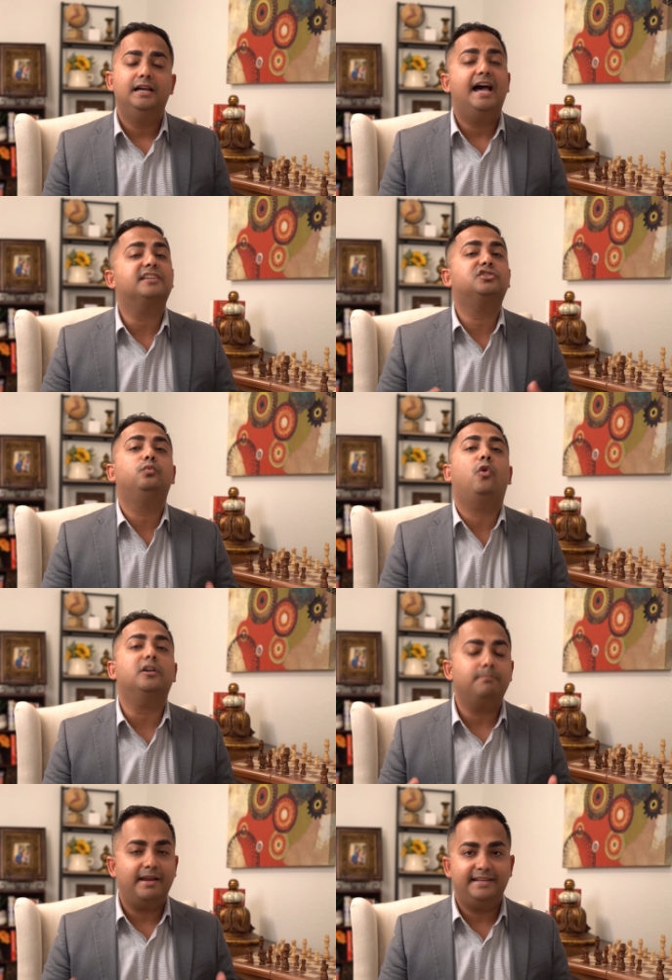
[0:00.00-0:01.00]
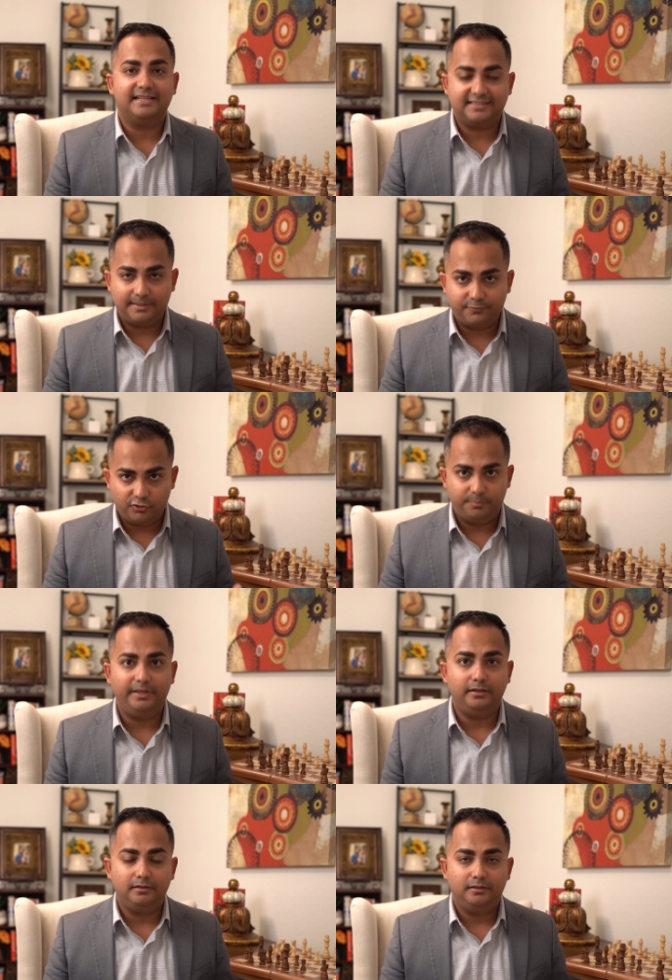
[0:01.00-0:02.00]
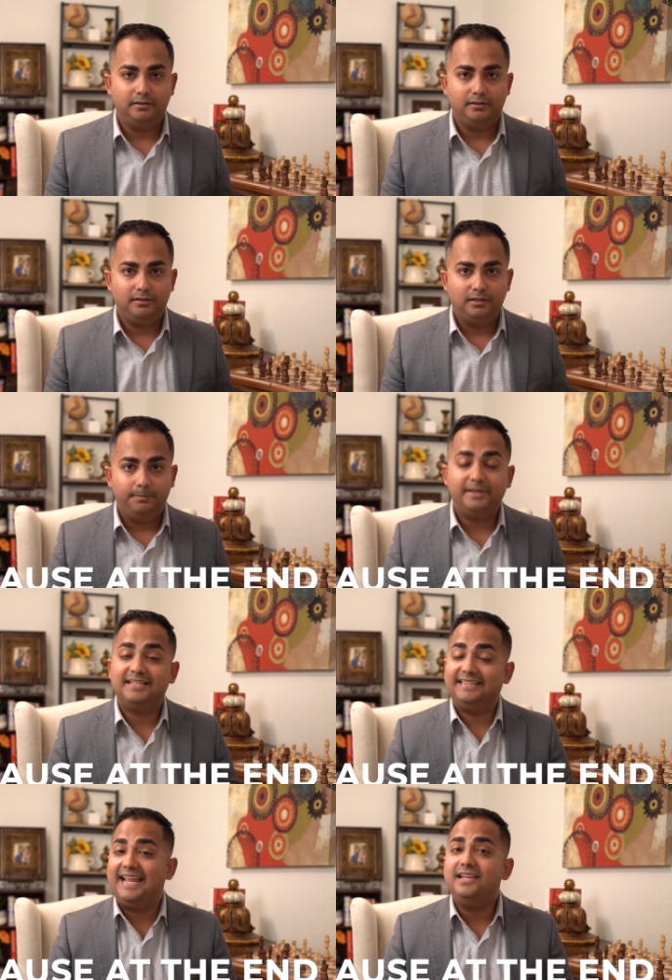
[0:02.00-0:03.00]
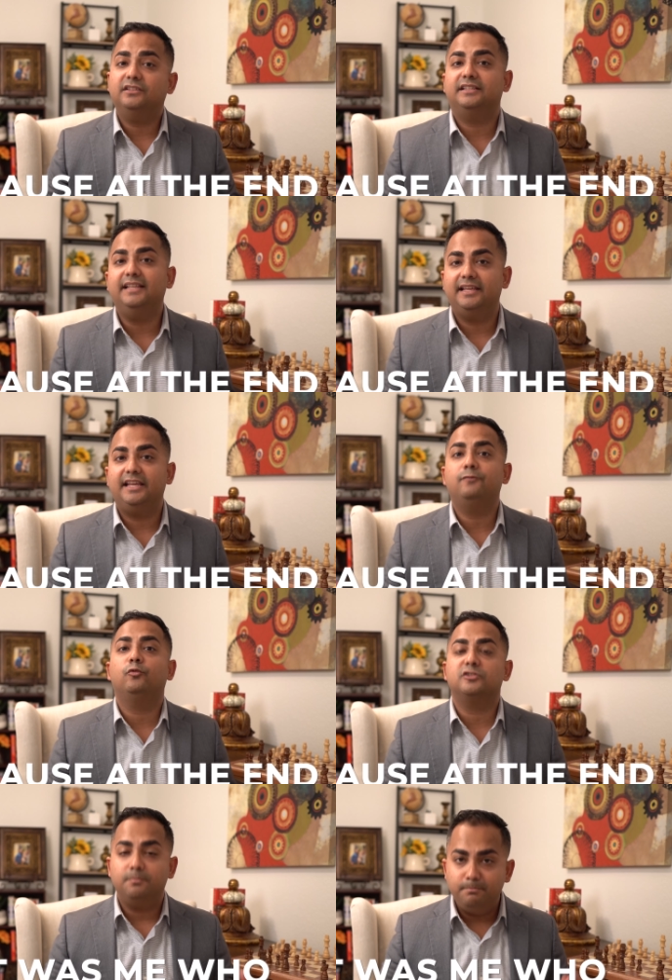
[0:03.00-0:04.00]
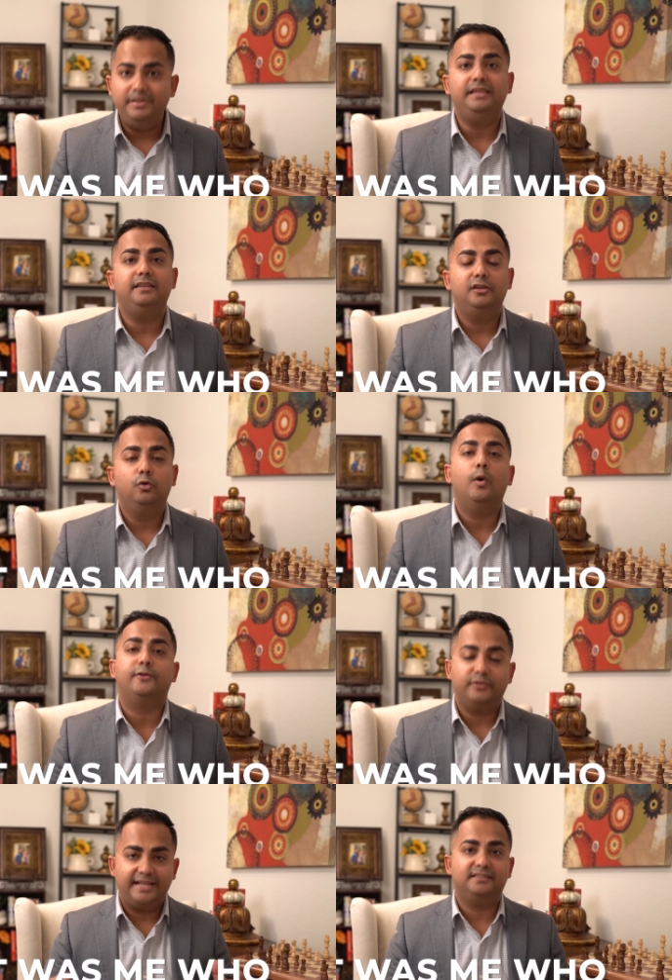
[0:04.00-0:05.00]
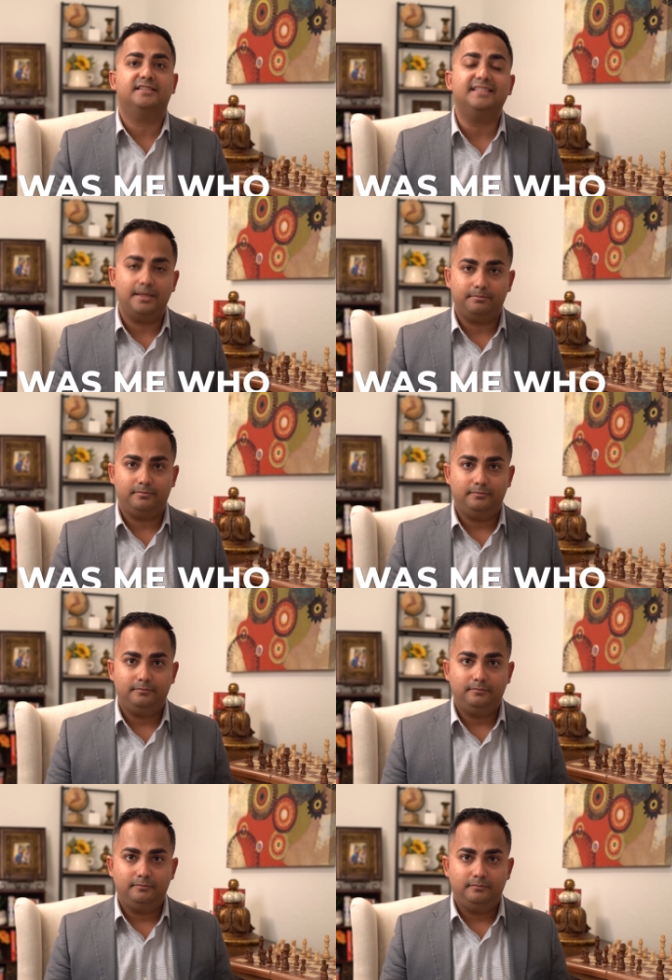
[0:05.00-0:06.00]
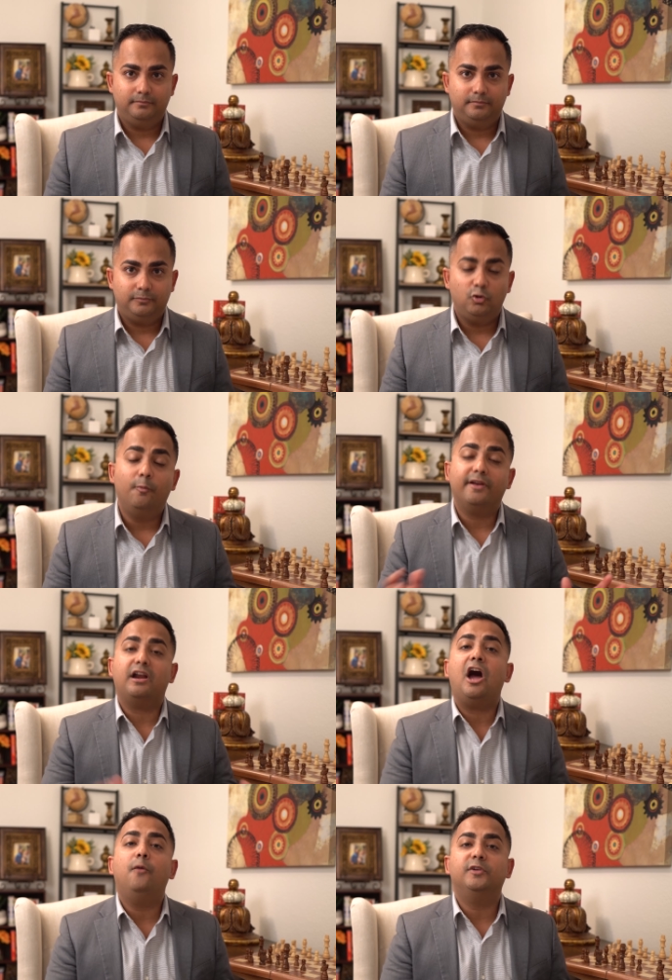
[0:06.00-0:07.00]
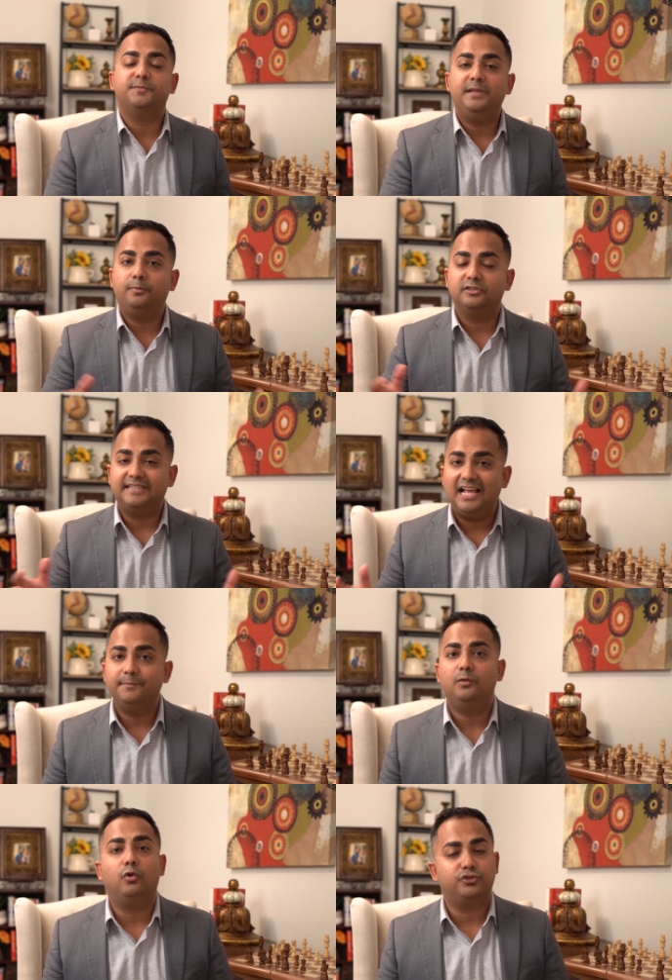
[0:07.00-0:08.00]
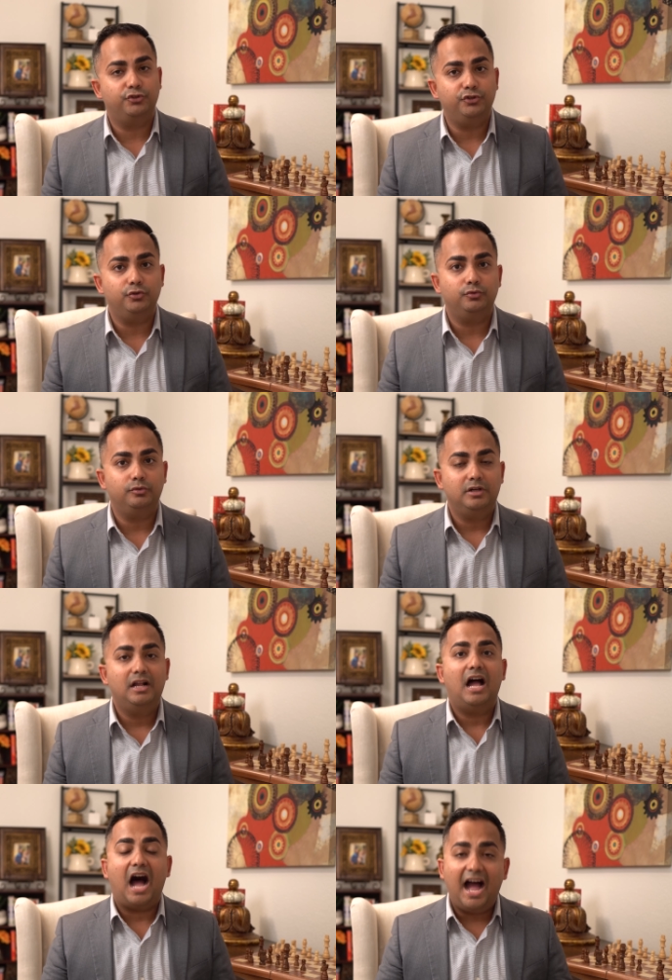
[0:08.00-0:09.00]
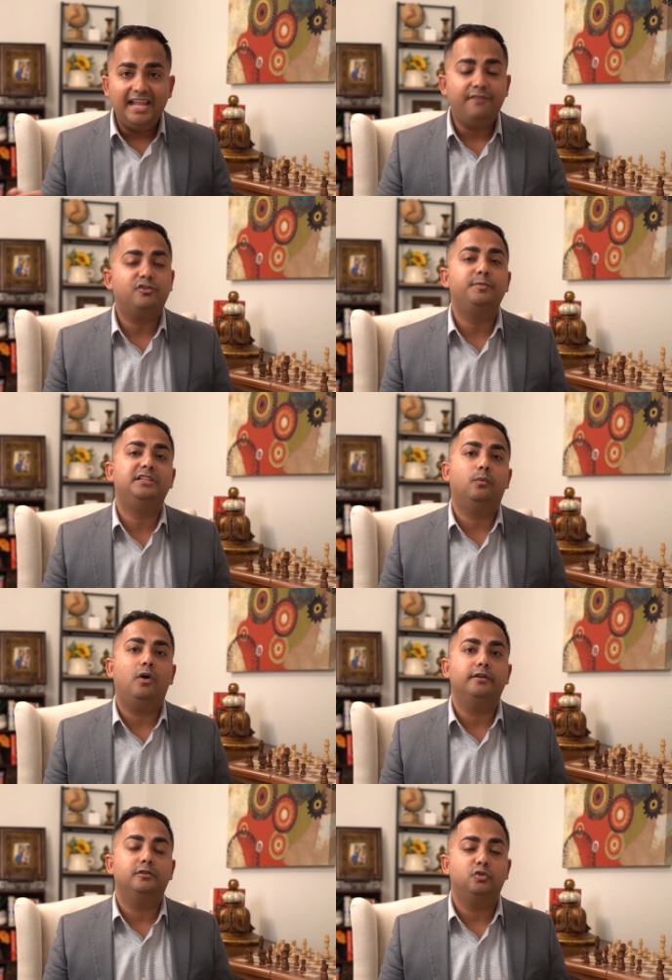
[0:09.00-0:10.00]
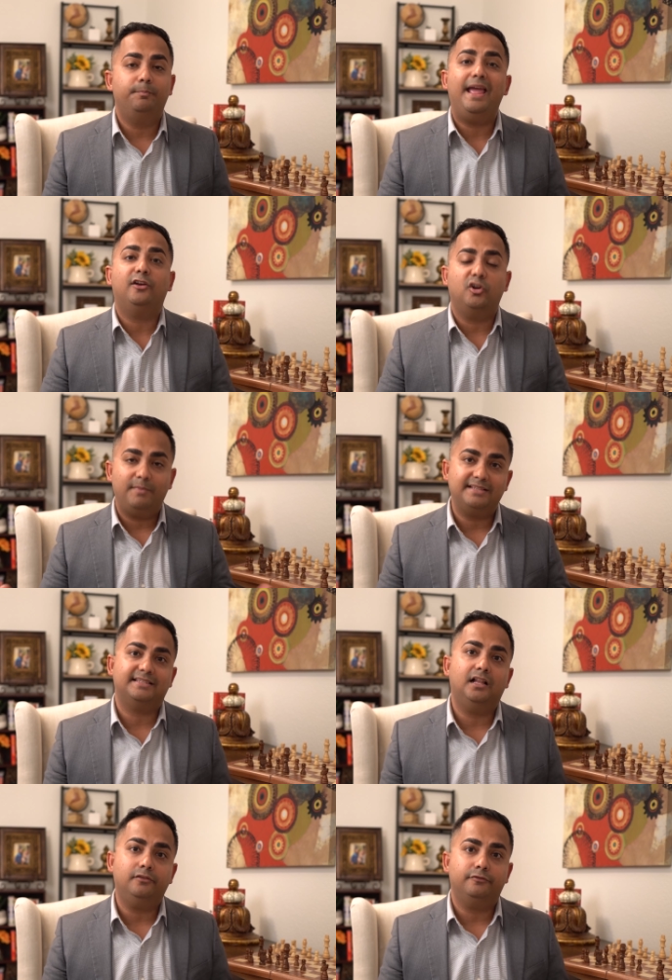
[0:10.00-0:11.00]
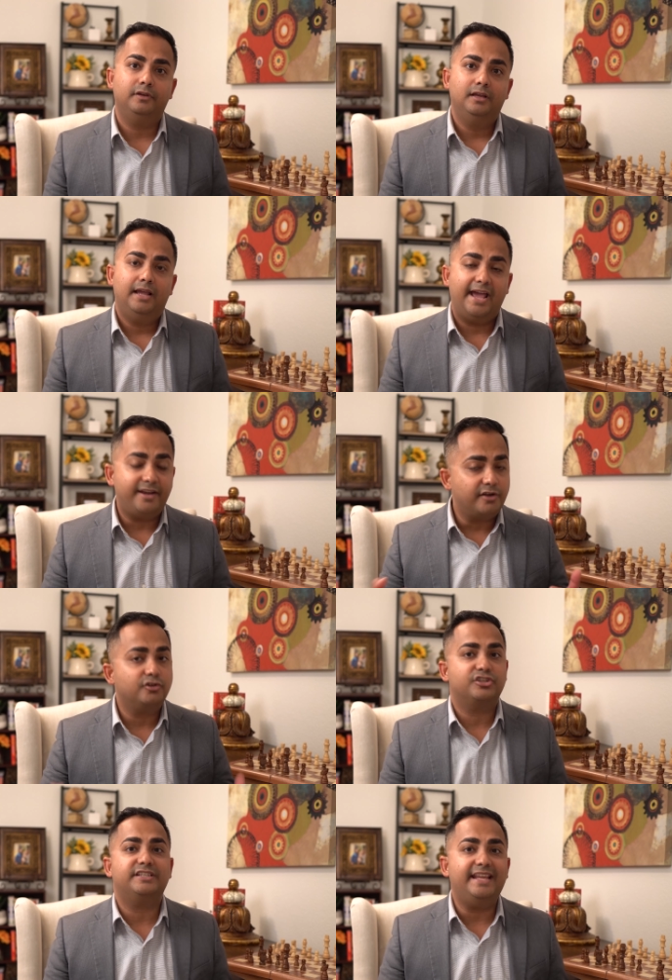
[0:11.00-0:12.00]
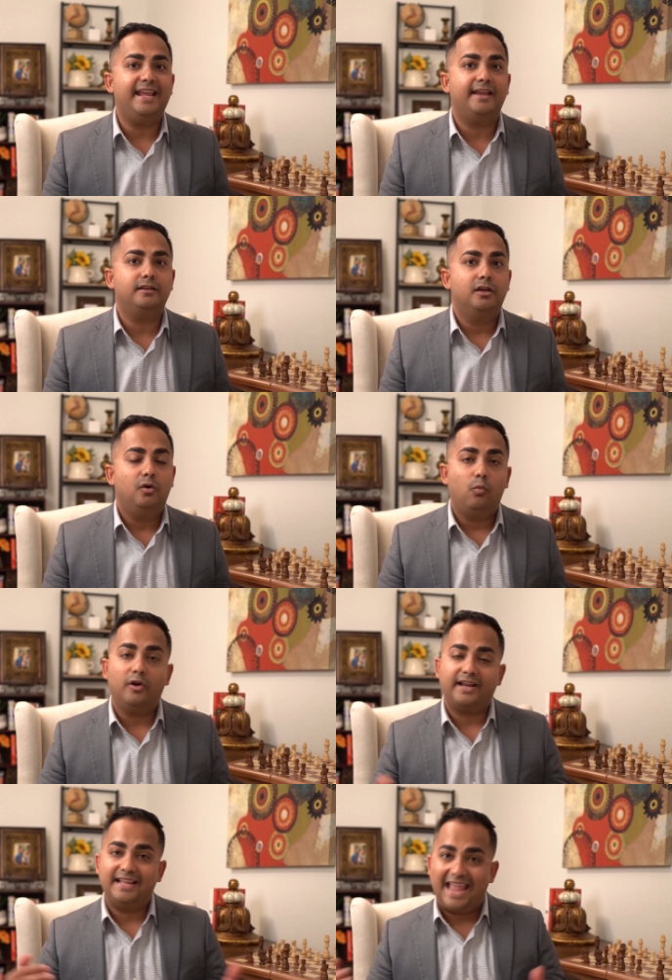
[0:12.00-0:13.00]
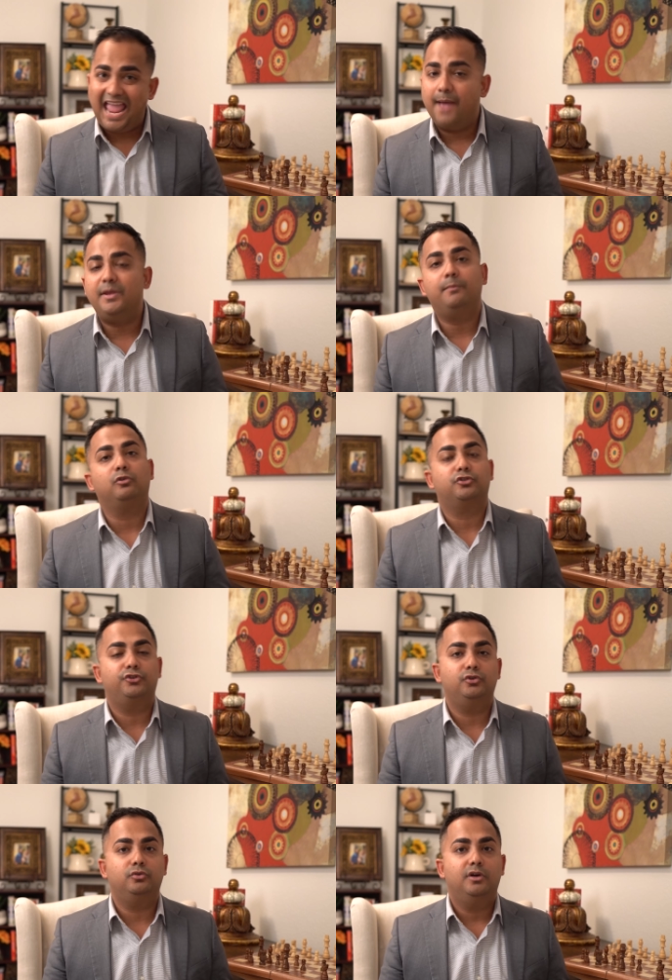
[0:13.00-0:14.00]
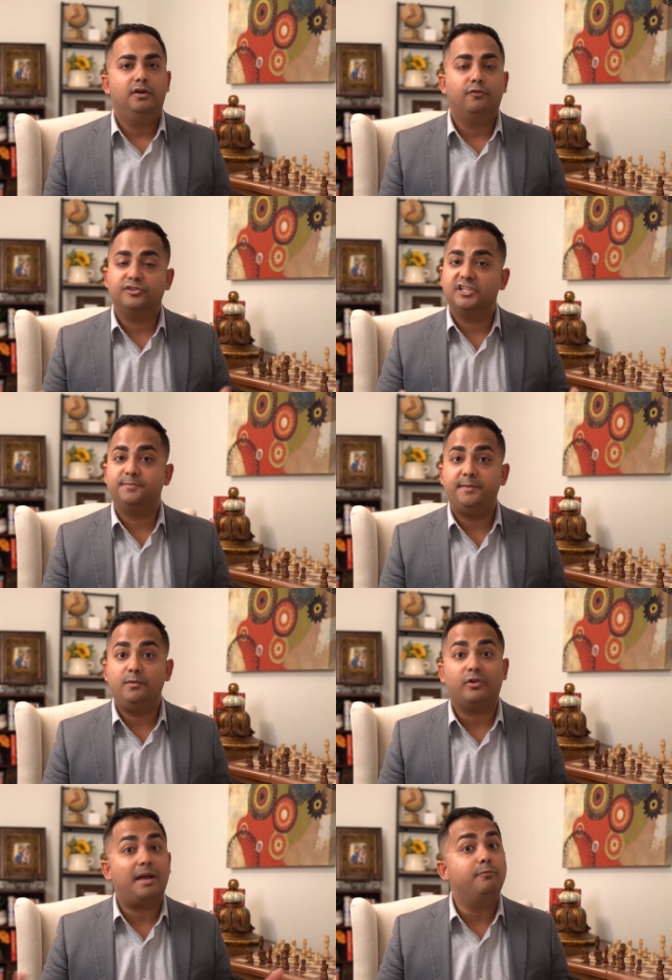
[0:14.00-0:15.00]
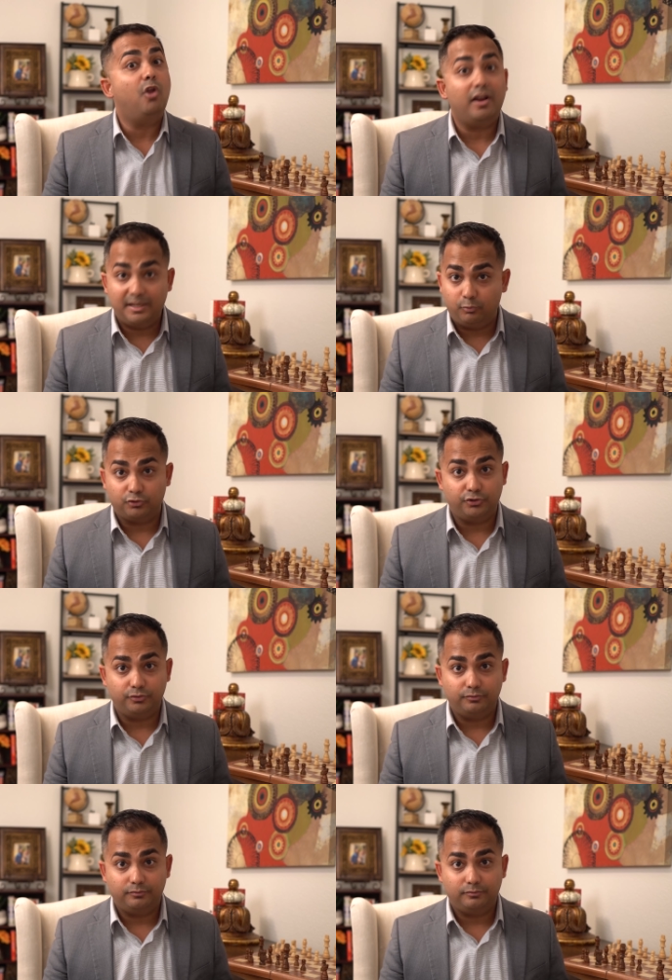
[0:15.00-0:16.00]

as to what my next step should be. Because at the end of the day, it was me who had to take the step. No matter how much people tell me what to do, I have to be the one to bank on myself and understand what I am able to do versus maybe what I'm not able to do.